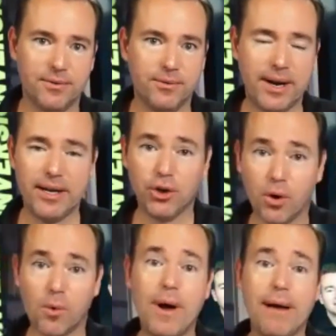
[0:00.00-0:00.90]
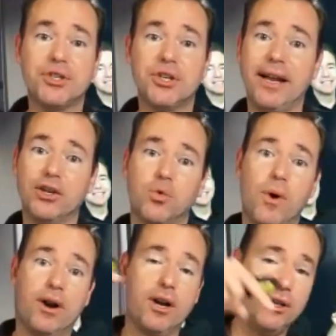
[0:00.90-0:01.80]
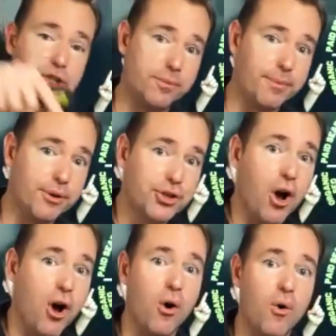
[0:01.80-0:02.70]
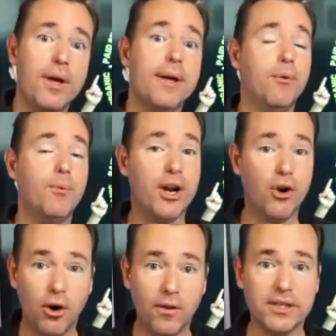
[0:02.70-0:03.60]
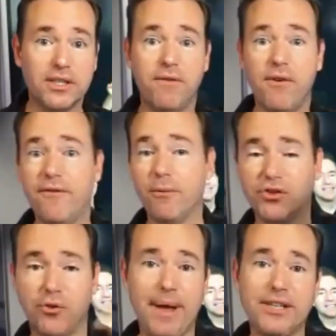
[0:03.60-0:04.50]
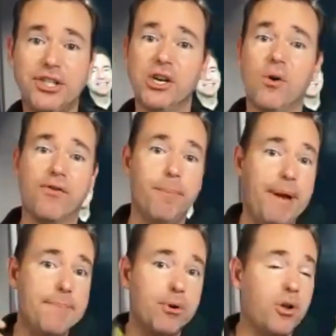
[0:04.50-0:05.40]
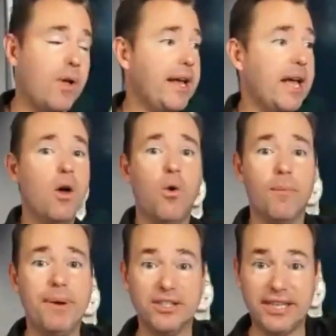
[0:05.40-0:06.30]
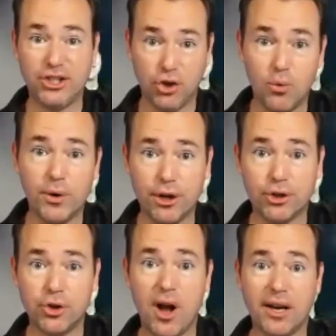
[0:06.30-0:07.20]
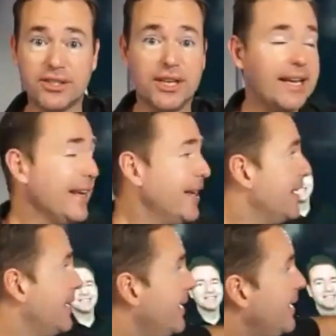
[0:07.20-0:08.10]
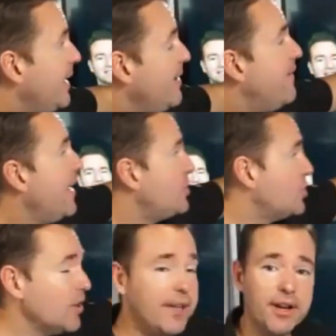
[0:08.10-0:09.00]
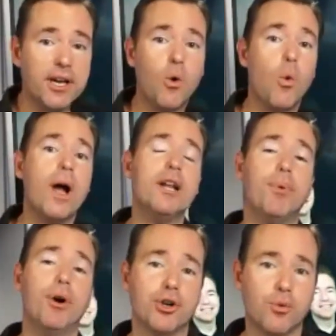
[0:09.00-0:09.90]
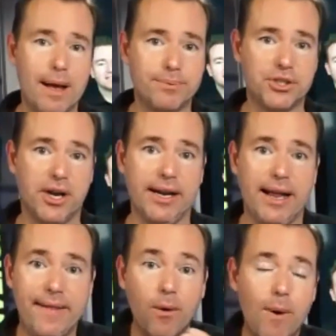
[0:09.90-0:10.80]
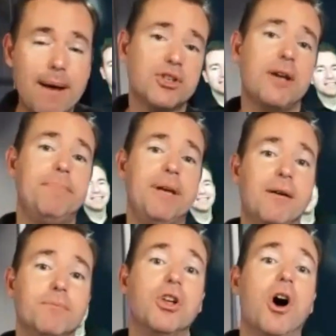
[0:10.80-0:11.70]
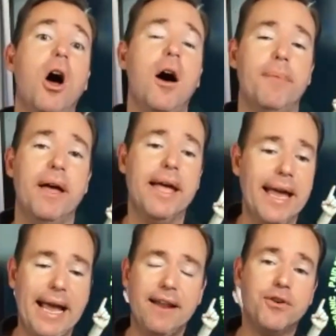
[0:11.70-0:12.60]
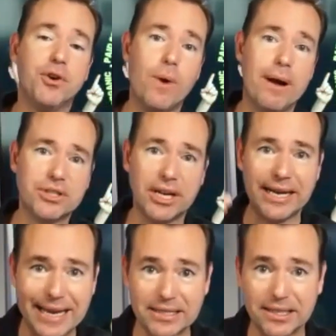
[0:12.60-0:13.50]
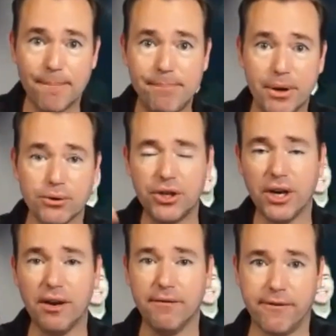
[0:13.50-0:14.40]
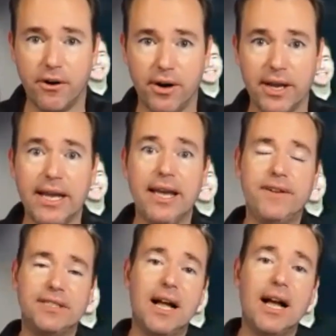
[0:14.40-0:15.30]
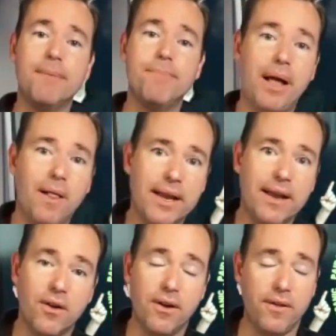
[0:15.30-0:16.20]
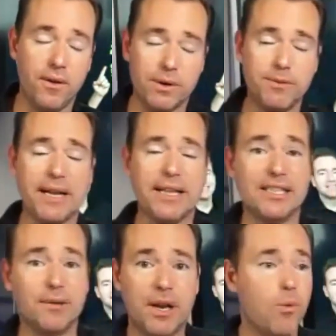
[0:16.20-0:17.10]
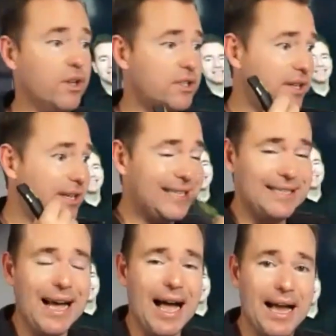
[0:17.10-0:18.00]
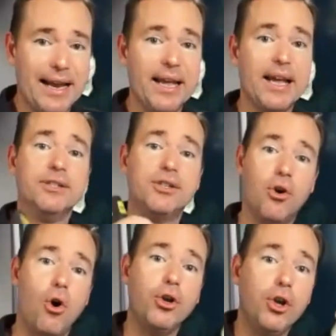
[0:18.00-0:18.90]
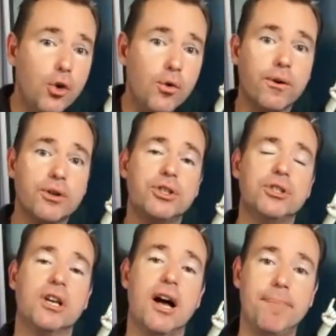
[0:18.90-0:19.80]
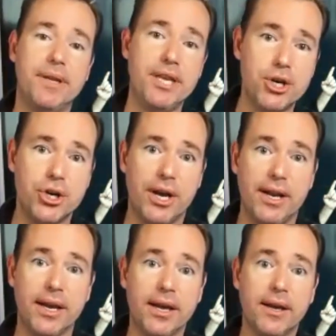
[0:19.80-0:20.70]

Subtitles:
right? Your website is where customers go, regardless of if it was from SEO or from pay-per-click or because they saw one of your trucks. Eventually, they're going to wind up on your website, and that website becomes the hub. And if your website isn't built to convert, if it's not compelling in the respect that somebody wants to decide to call you versus the competition,